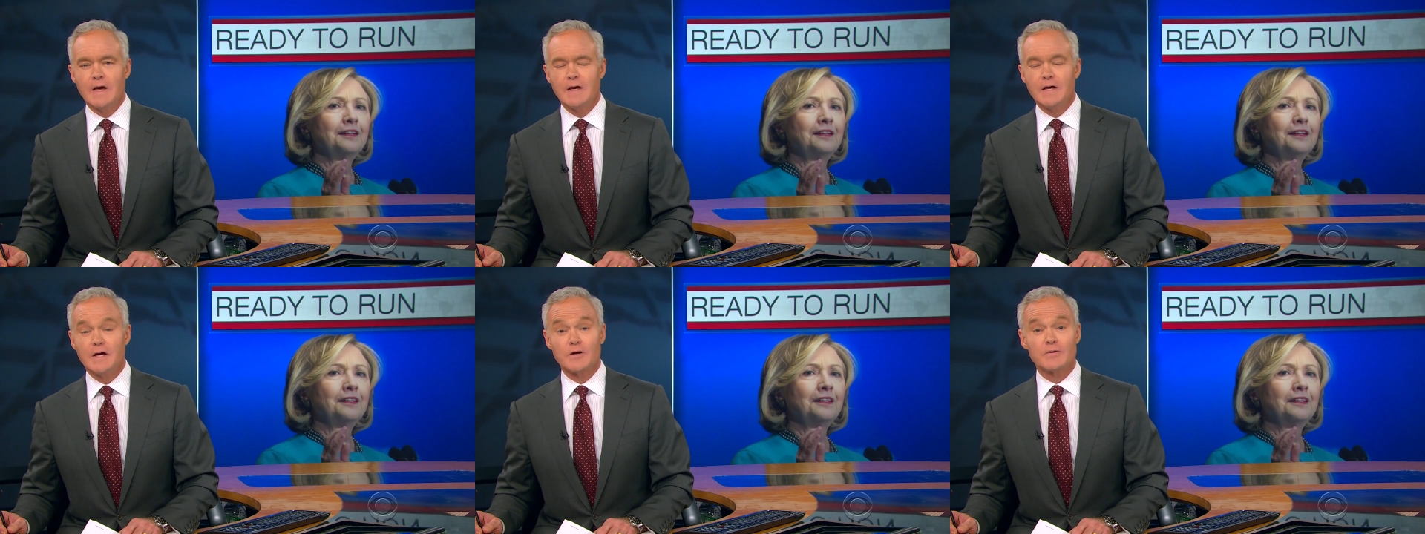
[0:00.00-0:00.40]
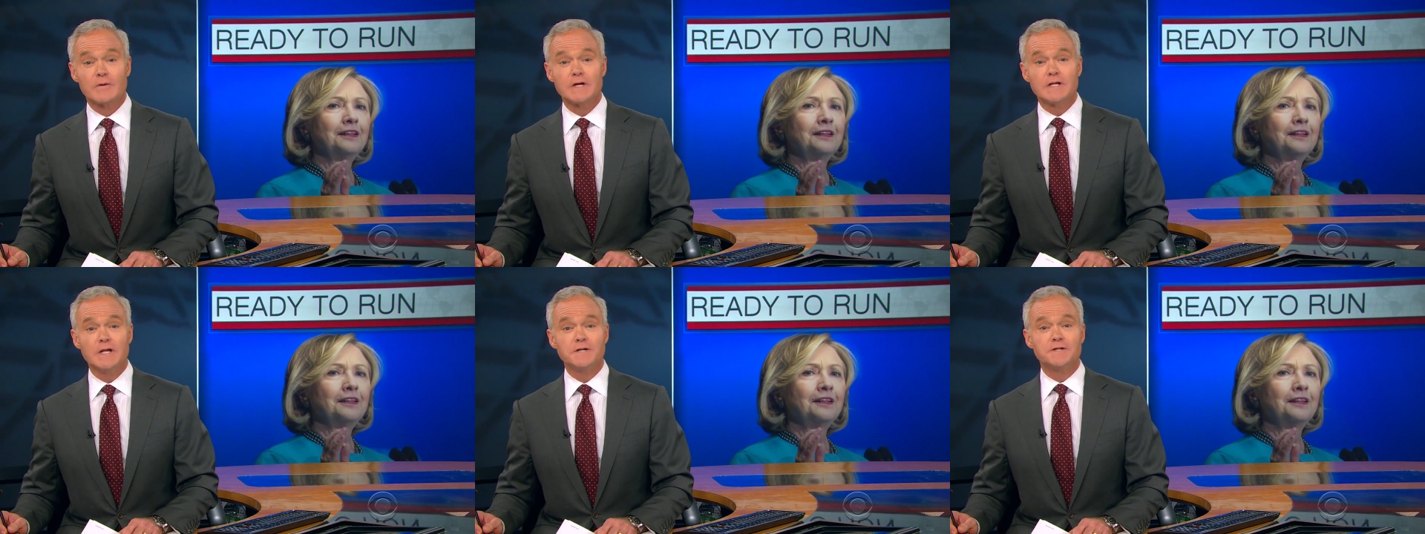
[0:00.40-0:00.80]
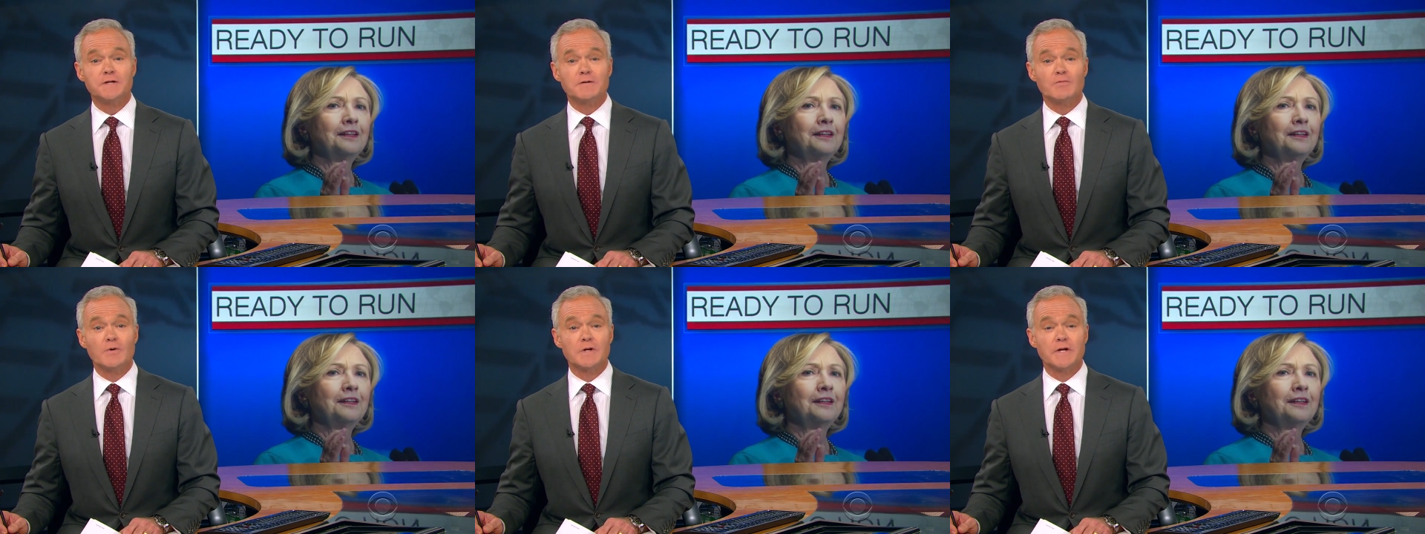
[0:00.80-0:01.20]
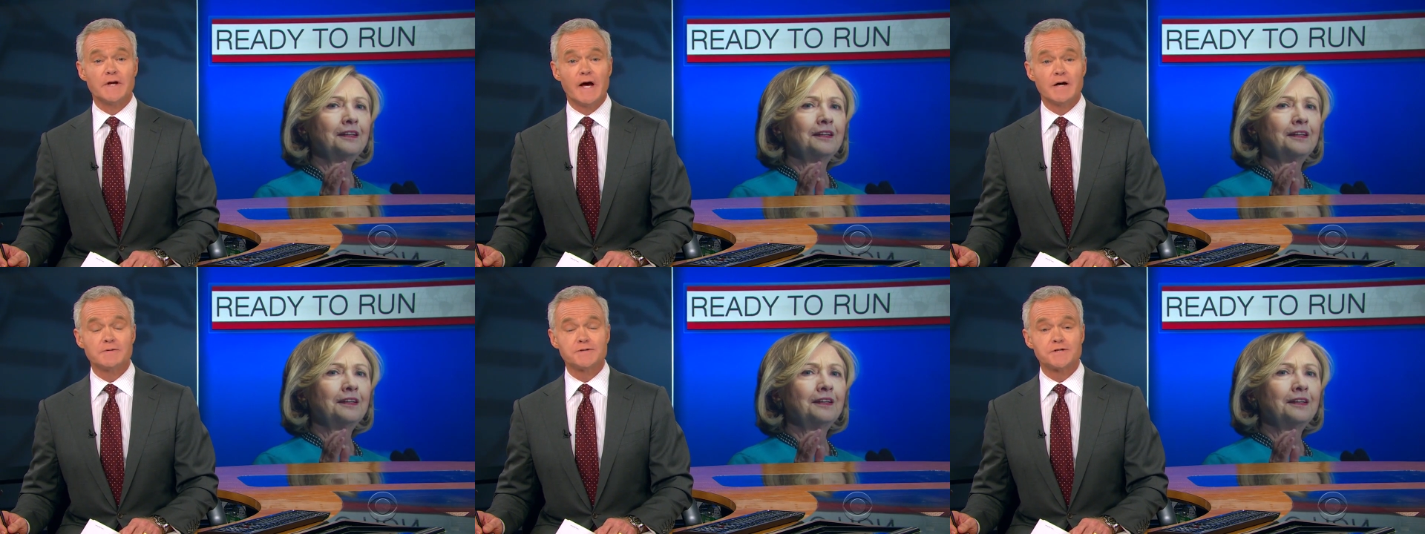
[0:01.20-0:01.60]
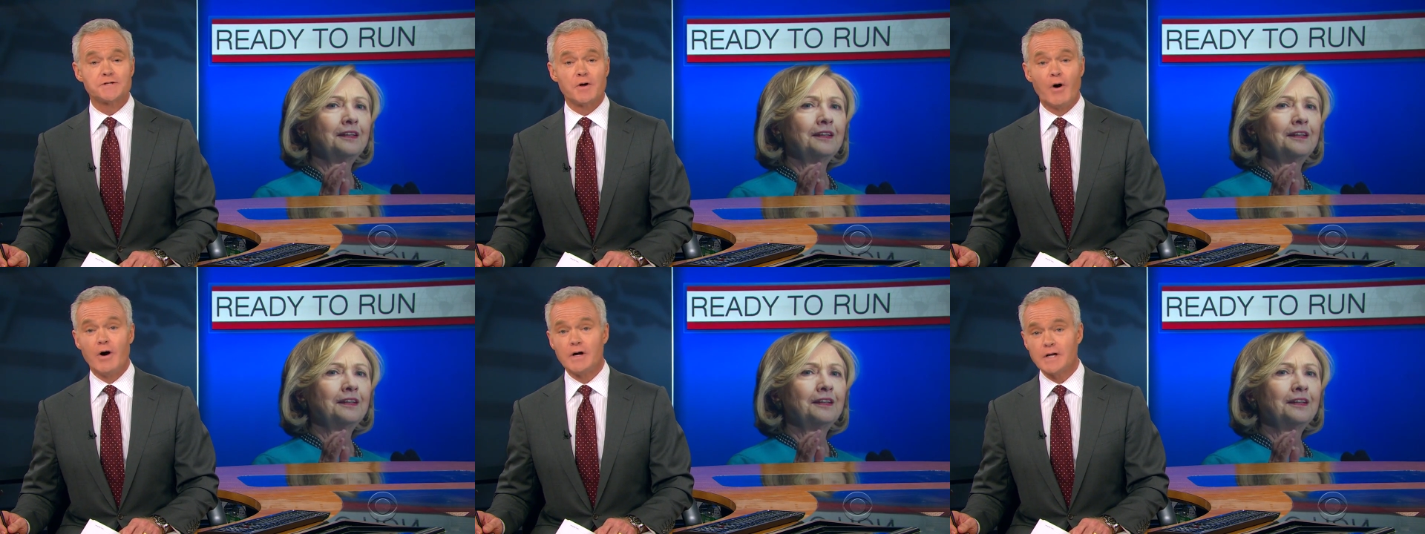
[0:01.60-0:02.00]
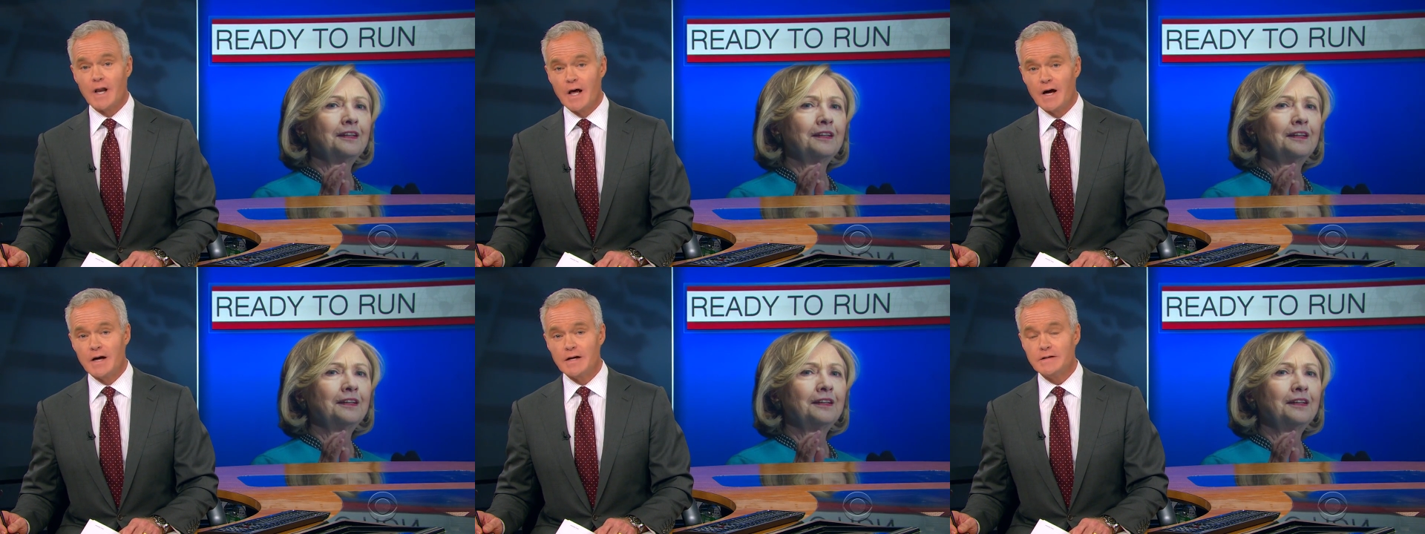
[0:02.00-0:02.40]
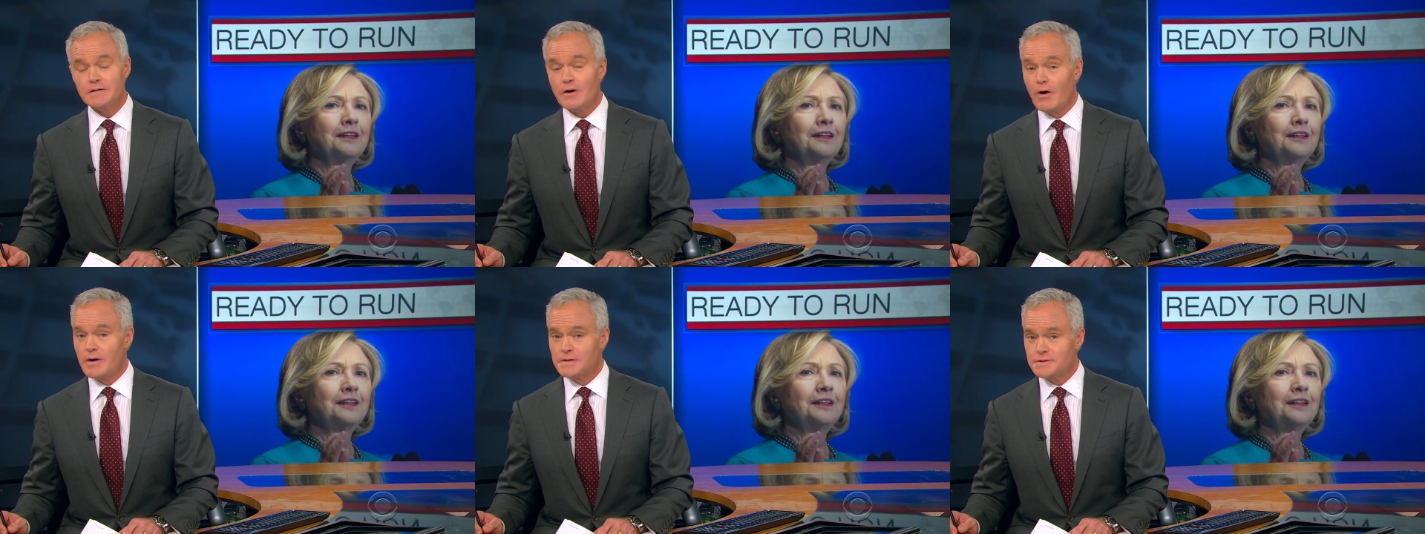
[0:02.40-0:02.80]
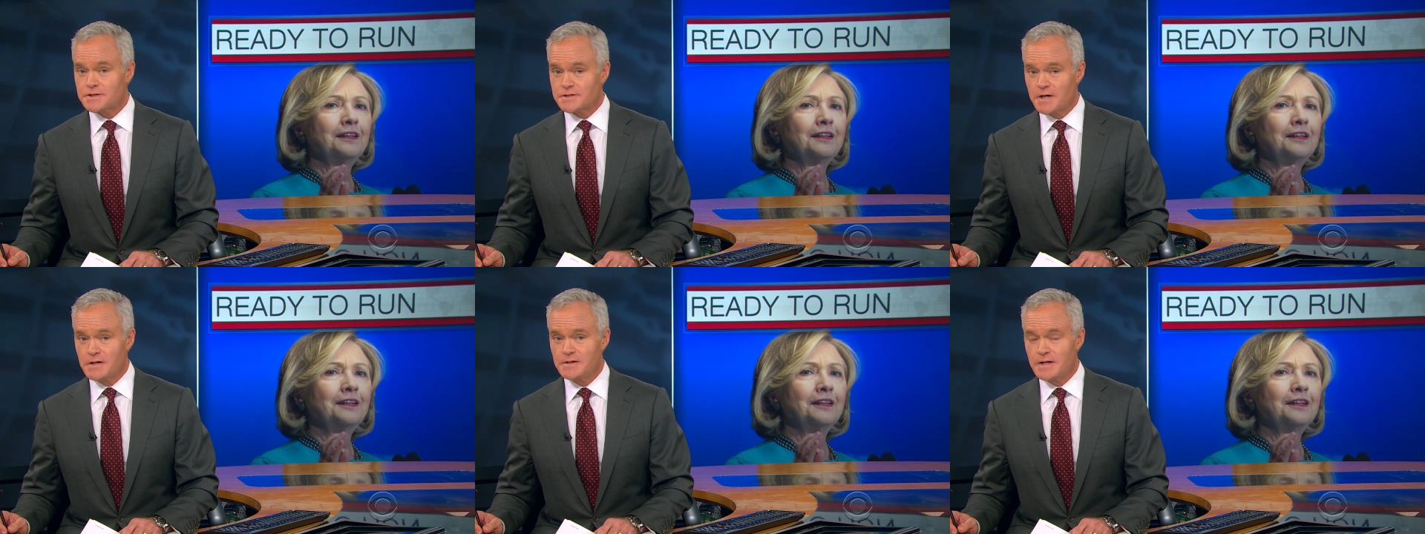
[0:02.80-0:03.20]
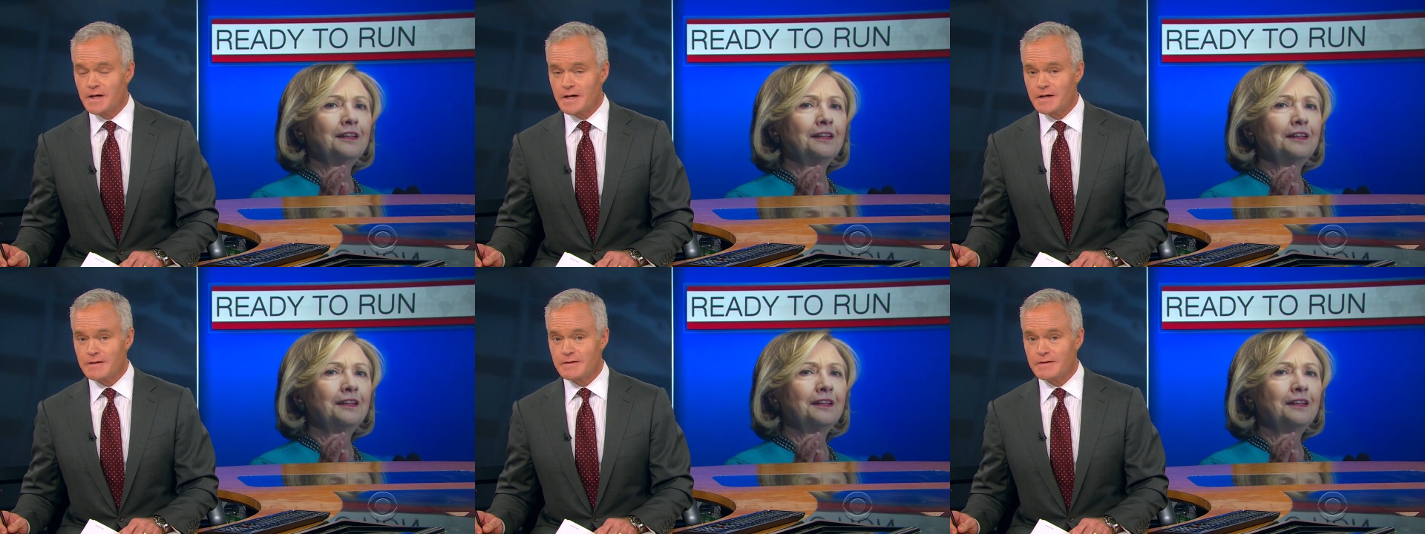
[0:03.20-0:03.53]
Speaker 1: Hillary Clinton will announce online on Sunday